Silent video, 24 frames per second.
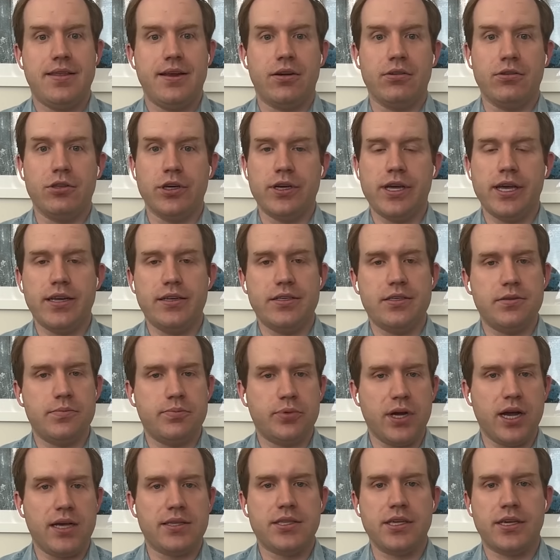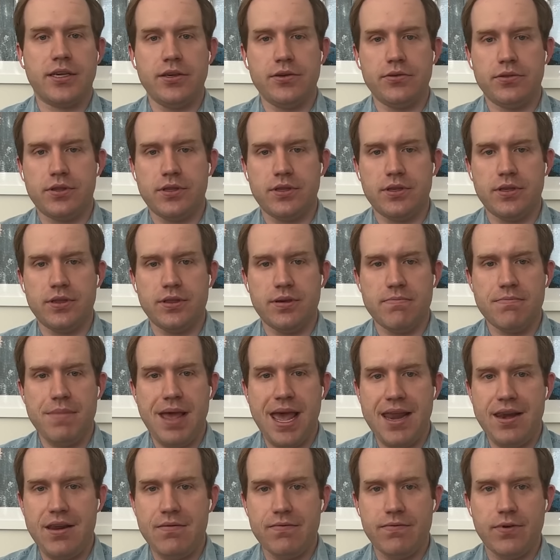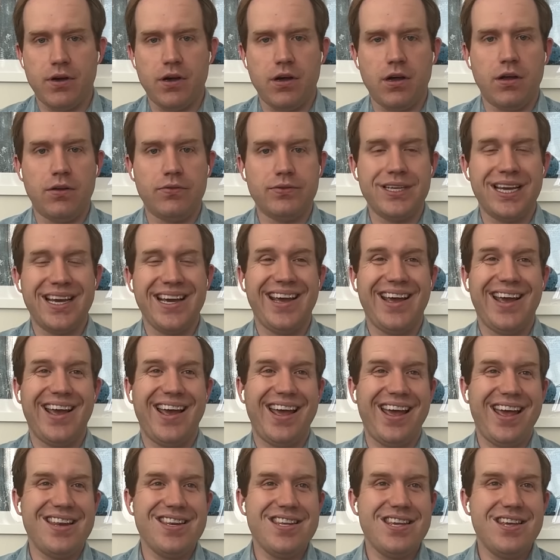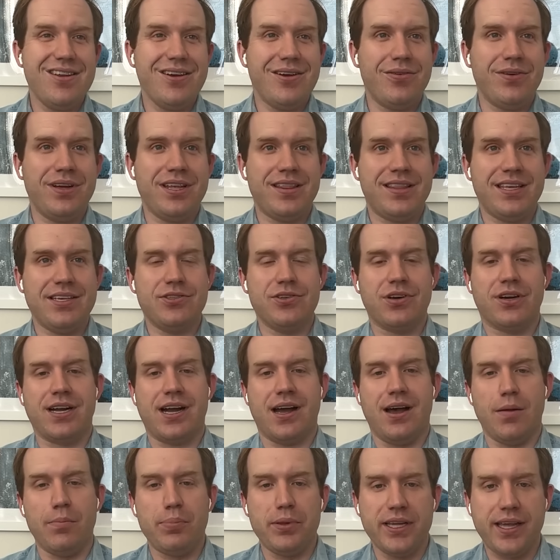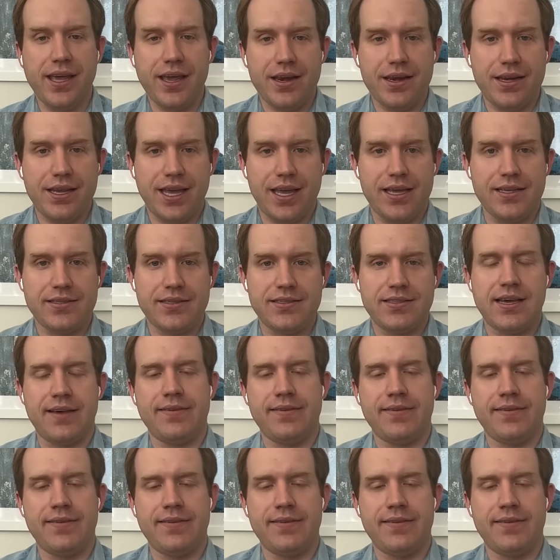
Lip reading: They're looking to prosecute the men involved. And, you know, these are complicated cases.